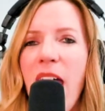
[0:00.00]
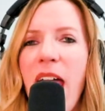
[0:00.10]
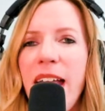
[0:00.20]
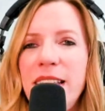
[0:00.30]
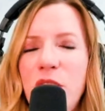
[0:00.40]

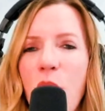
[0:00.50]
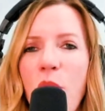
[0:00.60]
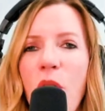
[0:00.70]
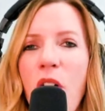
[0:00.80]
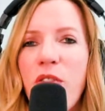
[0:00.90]
And so
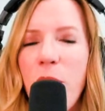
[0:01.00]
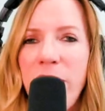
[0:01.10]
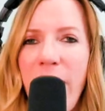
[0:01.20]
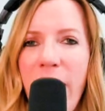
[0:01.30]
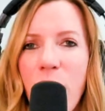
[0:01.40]
from
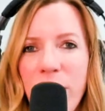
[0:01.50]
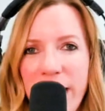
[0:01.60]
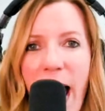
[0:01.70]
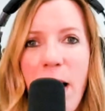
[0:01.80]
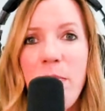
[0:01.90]
there, with
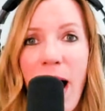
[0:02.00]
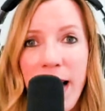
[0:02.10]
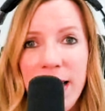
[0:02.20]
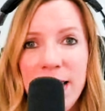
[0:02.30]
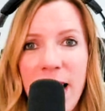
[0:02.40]
that
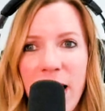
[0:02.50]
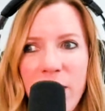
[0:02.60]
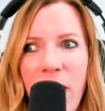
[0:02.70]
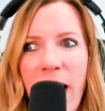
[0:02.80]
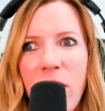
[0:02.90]
mindset of
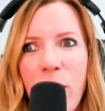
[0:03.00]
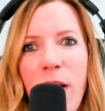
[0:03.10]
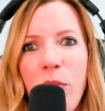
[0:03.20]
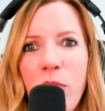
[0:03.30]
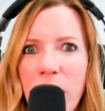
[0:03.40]
like, okay,
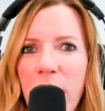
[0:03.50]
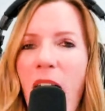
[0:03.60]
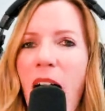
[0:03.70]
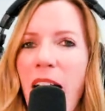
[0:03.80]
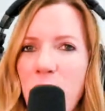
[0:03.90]
we're going to
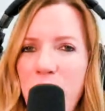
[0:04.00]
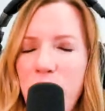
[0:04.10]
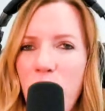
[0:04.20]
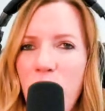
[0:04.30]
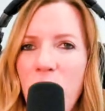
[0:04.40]
hire
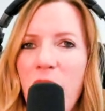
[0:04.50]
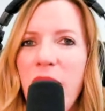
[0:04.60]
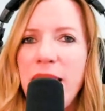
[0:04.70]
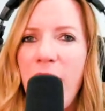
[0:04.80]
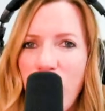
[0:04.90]
people
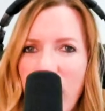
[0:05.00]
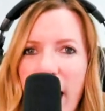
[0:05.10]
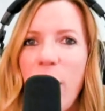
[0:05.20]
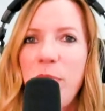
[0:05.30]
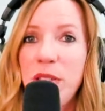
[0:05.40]
that are going to
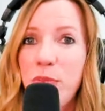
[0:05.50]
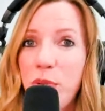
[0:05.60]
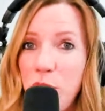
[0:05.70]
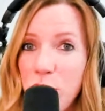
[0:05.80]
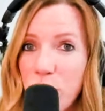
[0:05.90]
help us
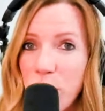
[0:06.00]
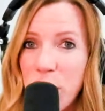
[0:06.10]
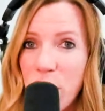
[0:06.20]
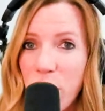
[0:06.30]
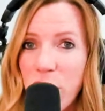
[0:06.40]
produce a
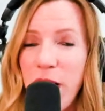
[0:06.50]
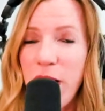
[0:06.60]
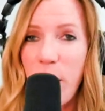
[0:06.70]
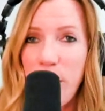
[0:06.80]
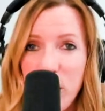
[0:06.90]
return,
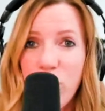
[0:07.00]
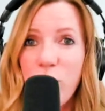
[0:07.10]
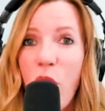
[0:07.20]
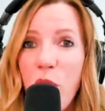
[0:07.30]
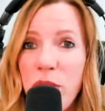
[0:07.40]
help us
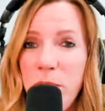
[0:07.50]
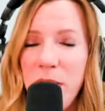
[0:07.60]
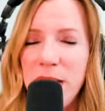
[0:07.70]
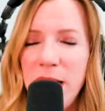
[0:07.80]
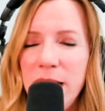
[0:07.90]
grow the
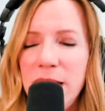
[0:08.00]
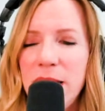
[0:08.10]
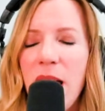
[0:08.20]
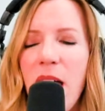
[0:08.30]
business.